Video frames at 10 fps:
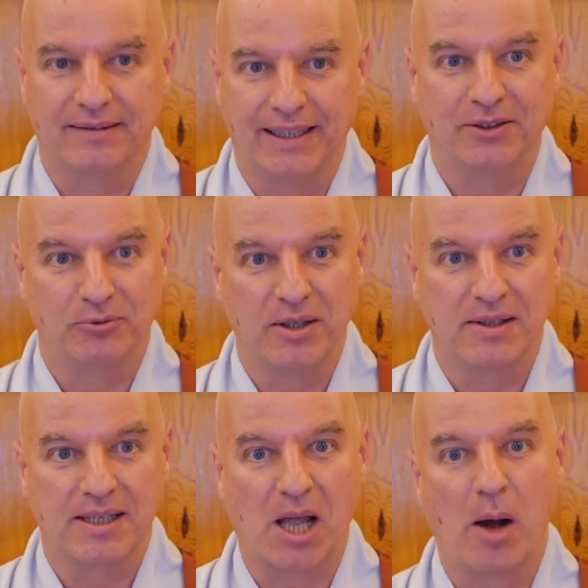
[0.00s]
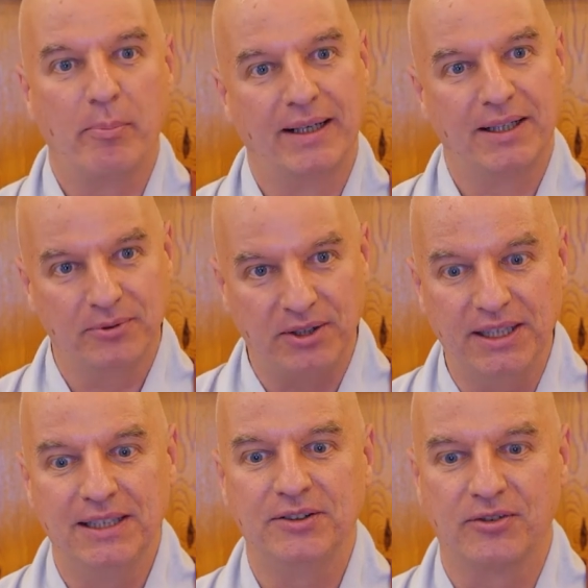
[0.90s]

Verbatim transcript: that it wouldn't stop and it would yield